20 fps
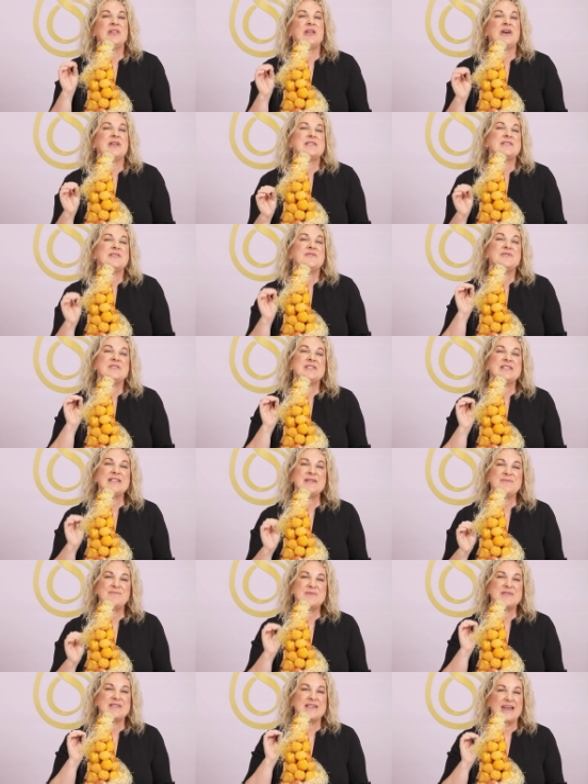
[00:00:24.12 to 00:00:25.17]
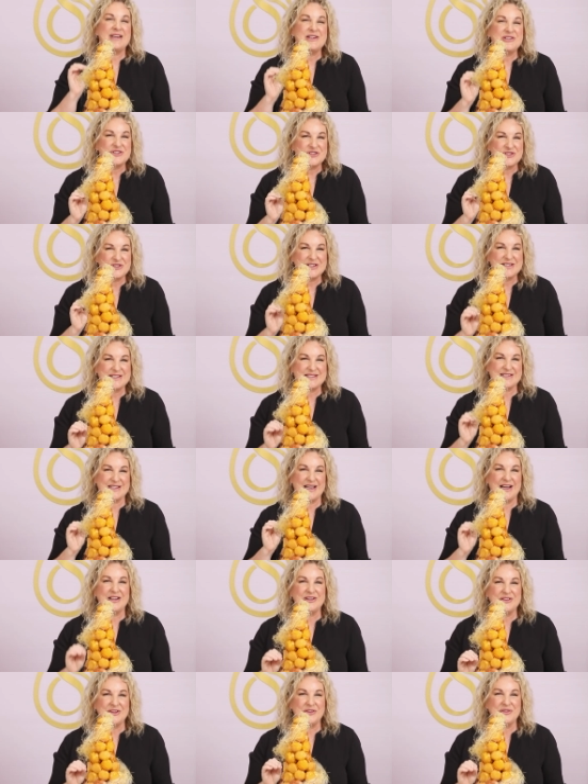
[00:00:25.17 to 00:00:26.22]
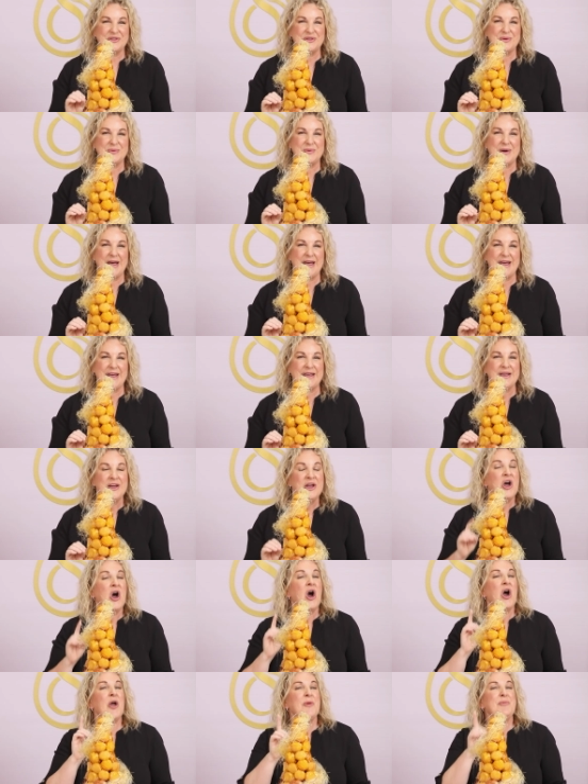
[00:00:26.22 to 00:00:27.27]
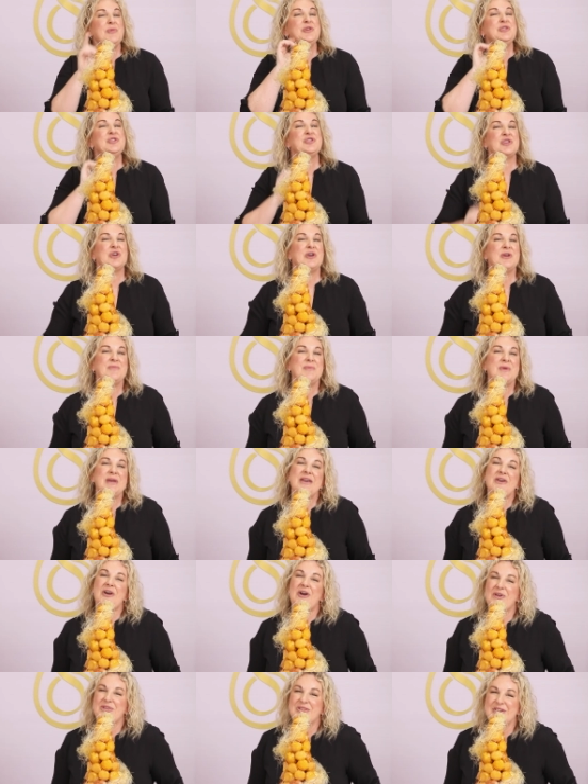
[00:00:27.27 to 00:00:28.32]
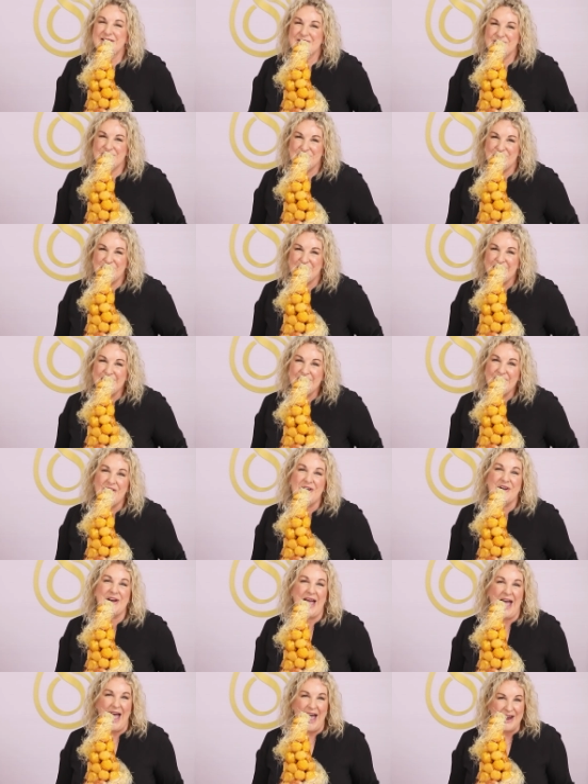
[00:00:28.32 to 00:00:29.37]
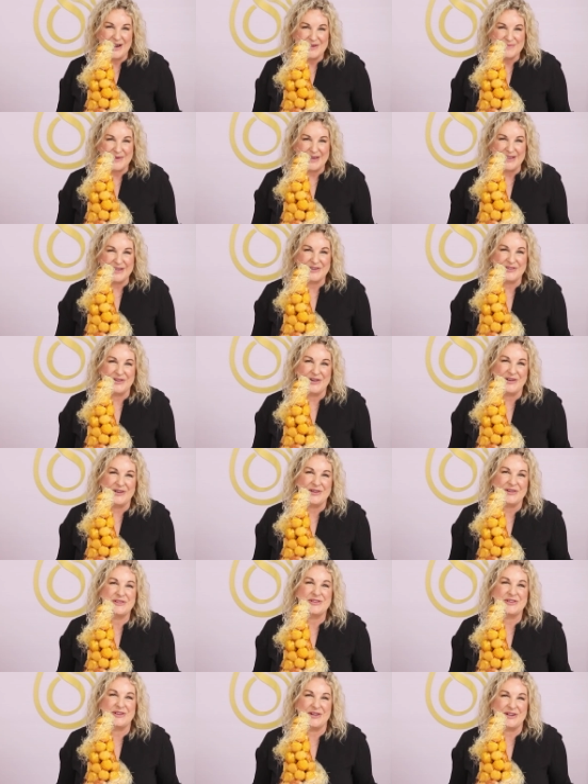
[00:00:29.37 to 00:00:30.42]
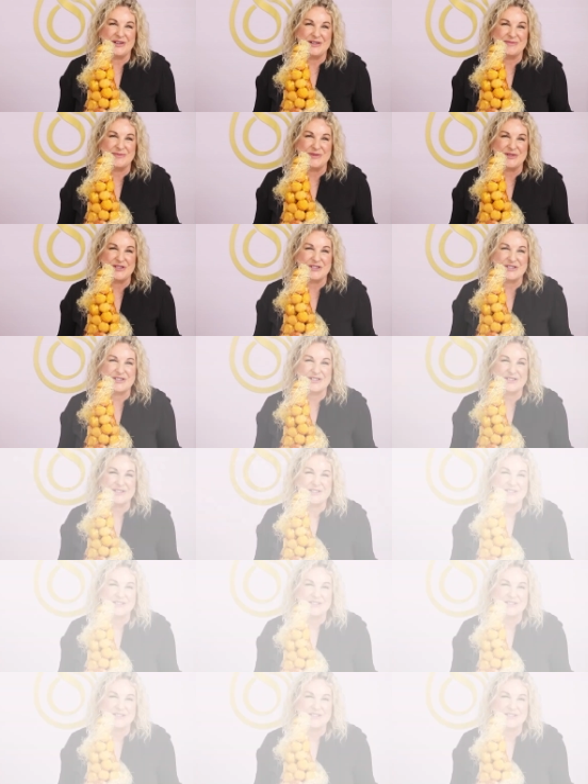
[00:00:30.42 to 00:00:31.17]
lots of tips and tricks along the way. Hope you join me on this journey on how to make your own croquembouche.